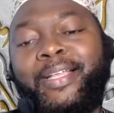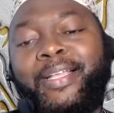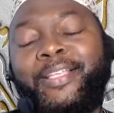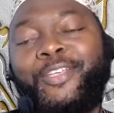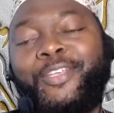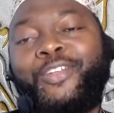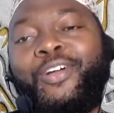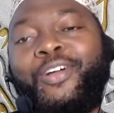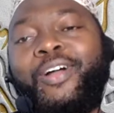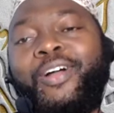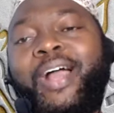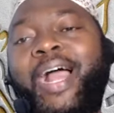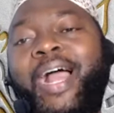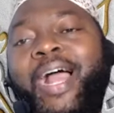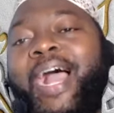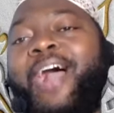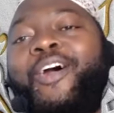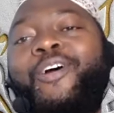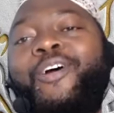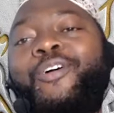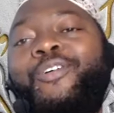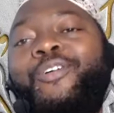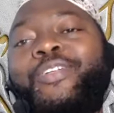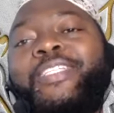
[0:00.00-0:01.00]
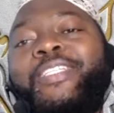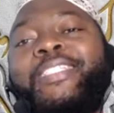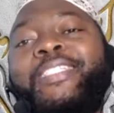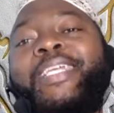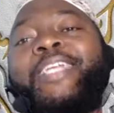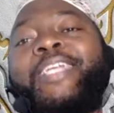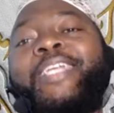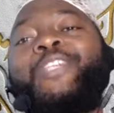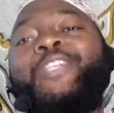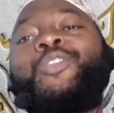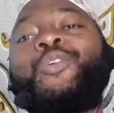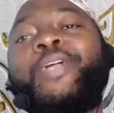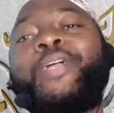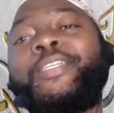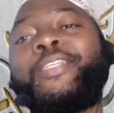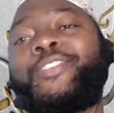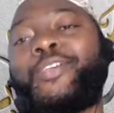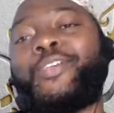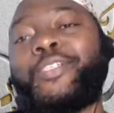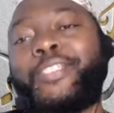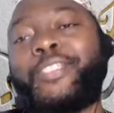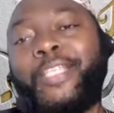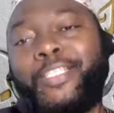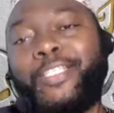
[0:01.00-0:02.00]
You know, how did they do it
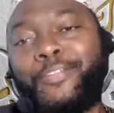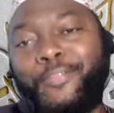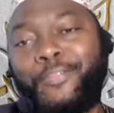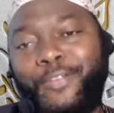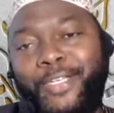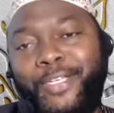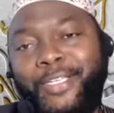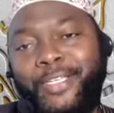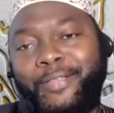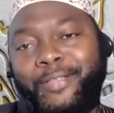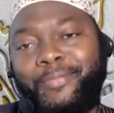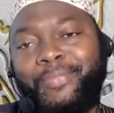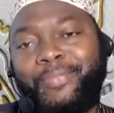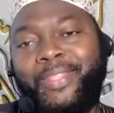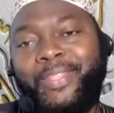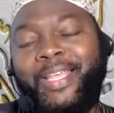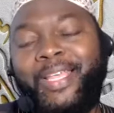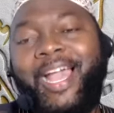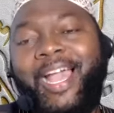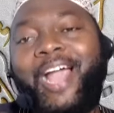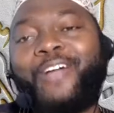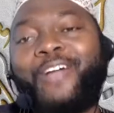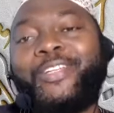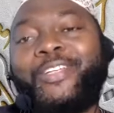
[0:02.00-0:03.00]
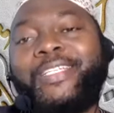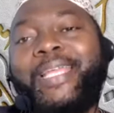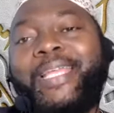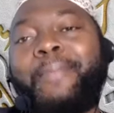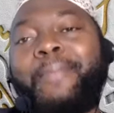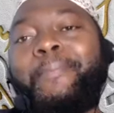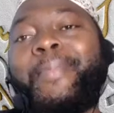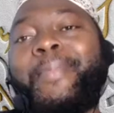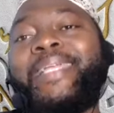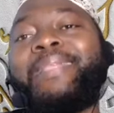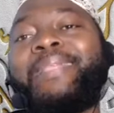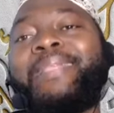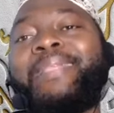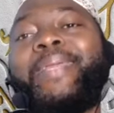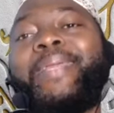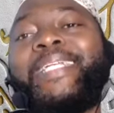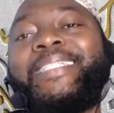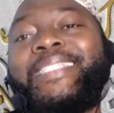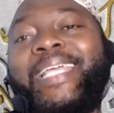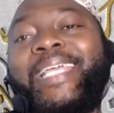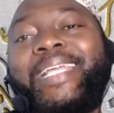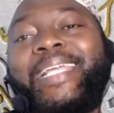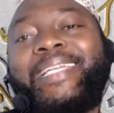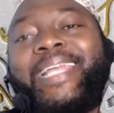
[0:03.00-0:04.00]
successfully? How did they
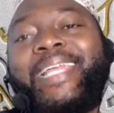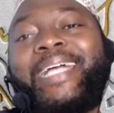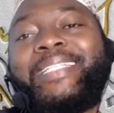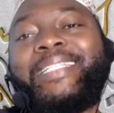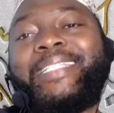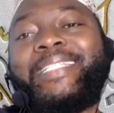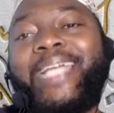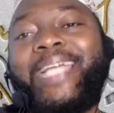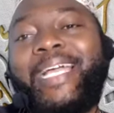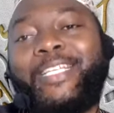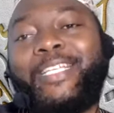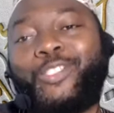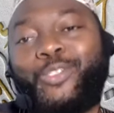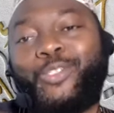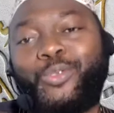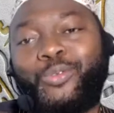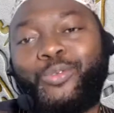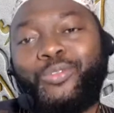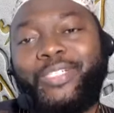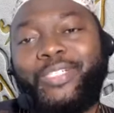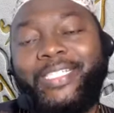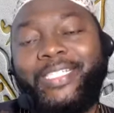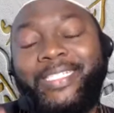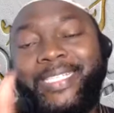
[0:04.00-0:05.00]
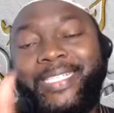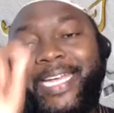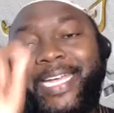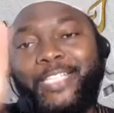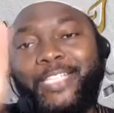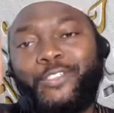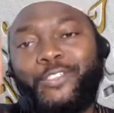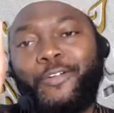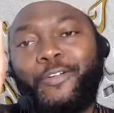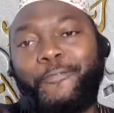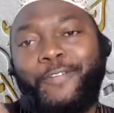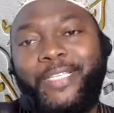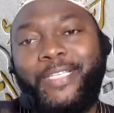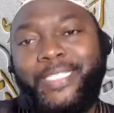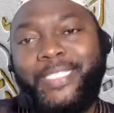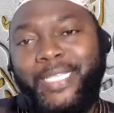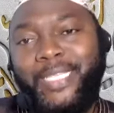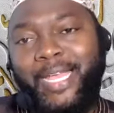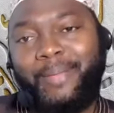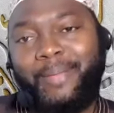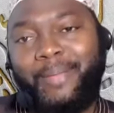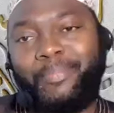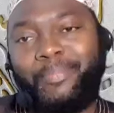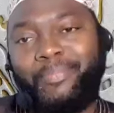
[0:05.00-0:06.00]
maintain that title, the title of
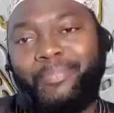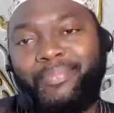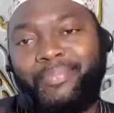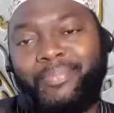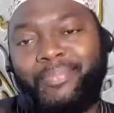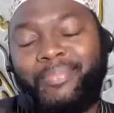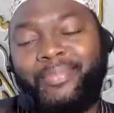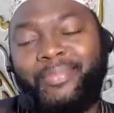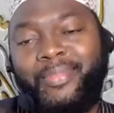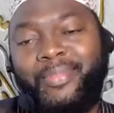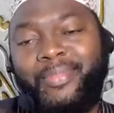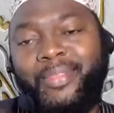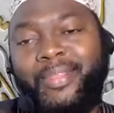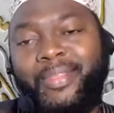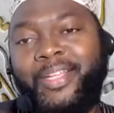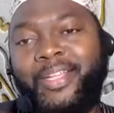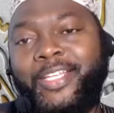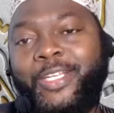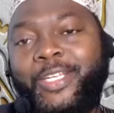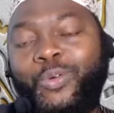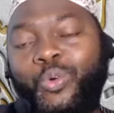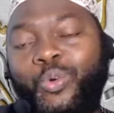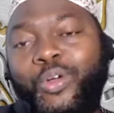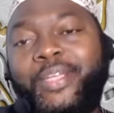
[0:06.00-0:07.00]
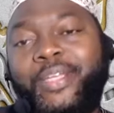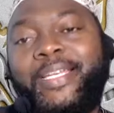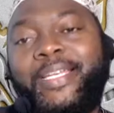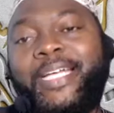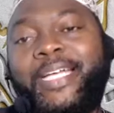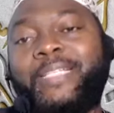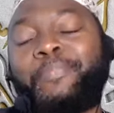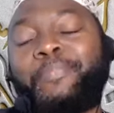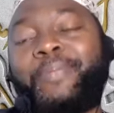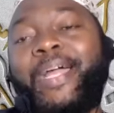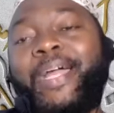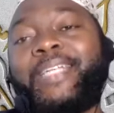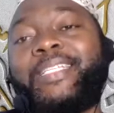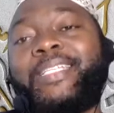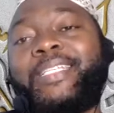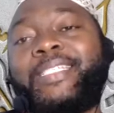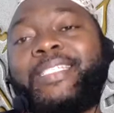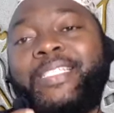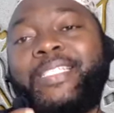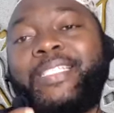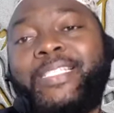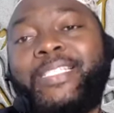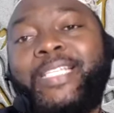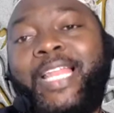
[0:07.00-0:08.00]
Islam? The one that
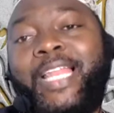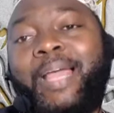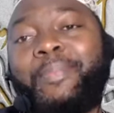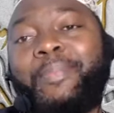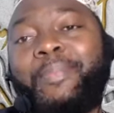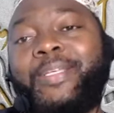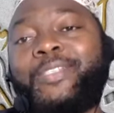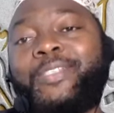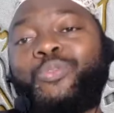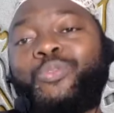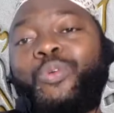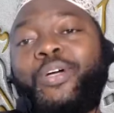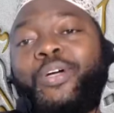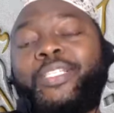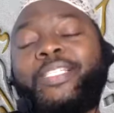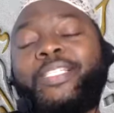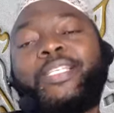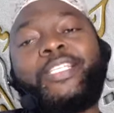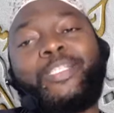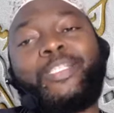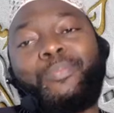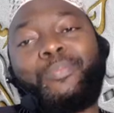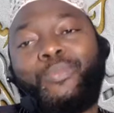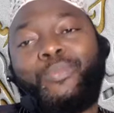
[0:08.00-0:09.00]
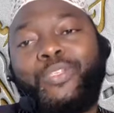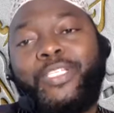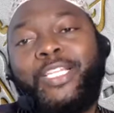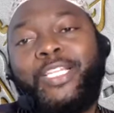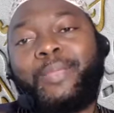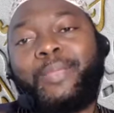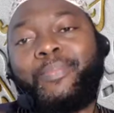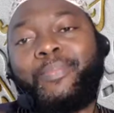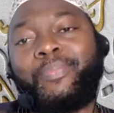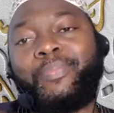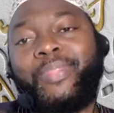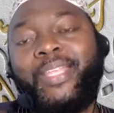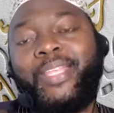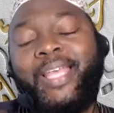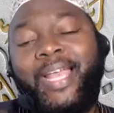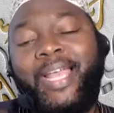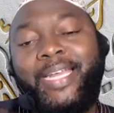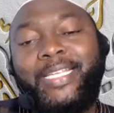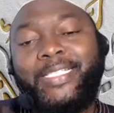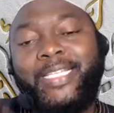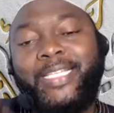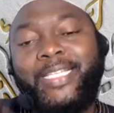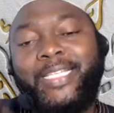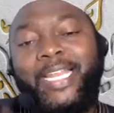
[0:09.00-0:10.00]
practices Islam is what? It's Muslim.
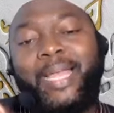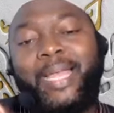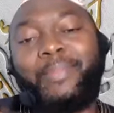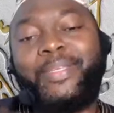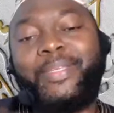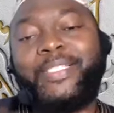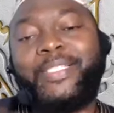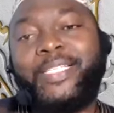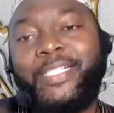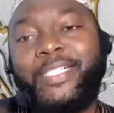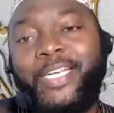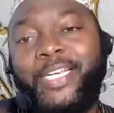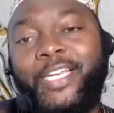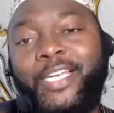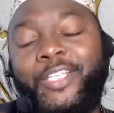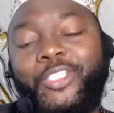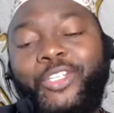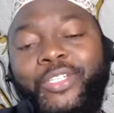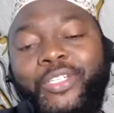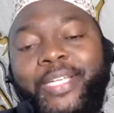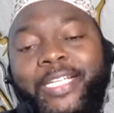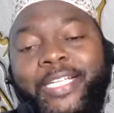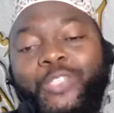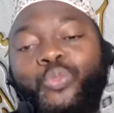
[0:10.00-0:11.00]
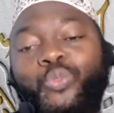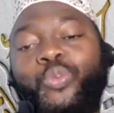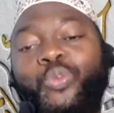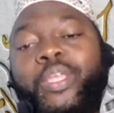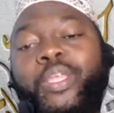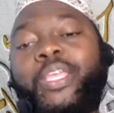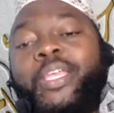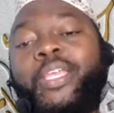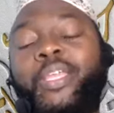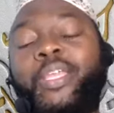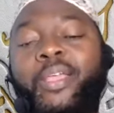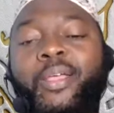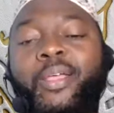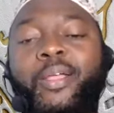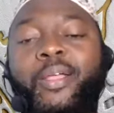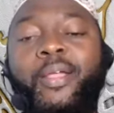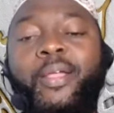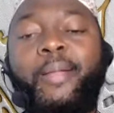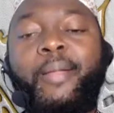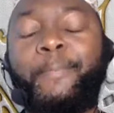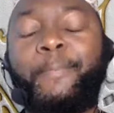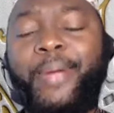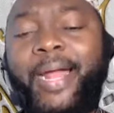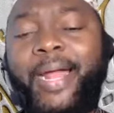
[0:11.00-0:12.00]
And Islam is the religion that we
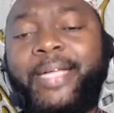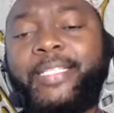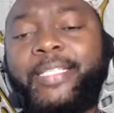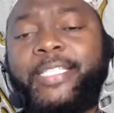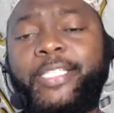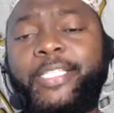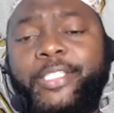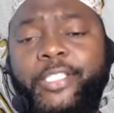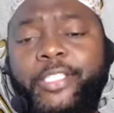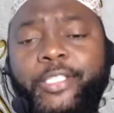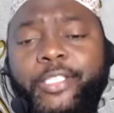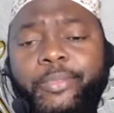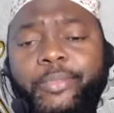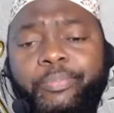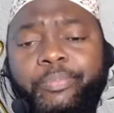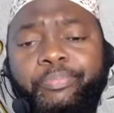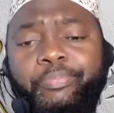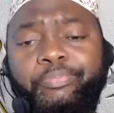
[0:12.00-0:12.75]
practice.